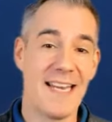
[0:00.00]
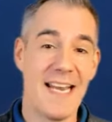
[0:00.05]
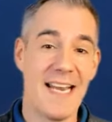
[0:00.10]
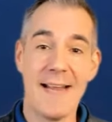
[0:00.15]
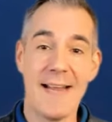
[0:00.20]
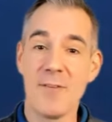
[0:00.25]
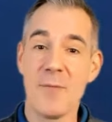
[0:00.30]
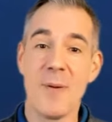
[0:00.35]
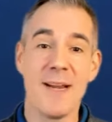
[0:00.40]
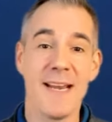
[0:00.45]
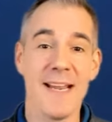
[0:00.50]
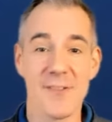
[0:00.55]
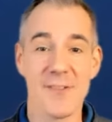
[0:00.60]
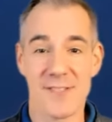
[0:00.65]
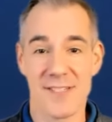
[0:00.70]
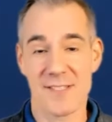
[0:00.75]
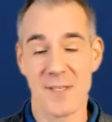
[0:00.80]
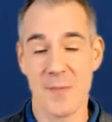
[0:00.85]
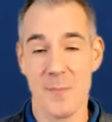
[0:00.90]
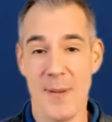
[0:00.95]
That everybody else
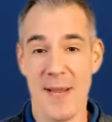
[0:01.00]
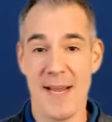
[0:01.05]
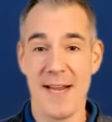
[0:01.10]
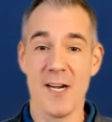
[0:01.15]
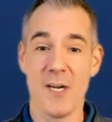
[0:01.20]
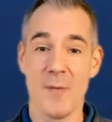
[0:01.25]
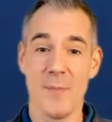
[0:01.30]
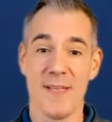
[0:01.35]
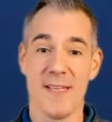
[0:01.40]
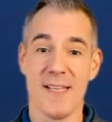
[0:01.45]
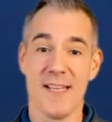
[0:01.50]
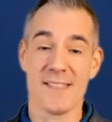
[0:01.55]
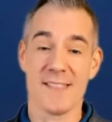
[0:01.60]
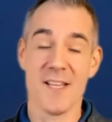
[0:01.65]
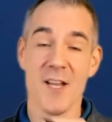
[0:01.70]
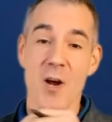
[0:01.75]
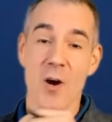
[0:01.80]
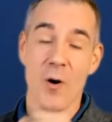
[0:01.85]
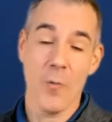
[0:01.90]
is compared because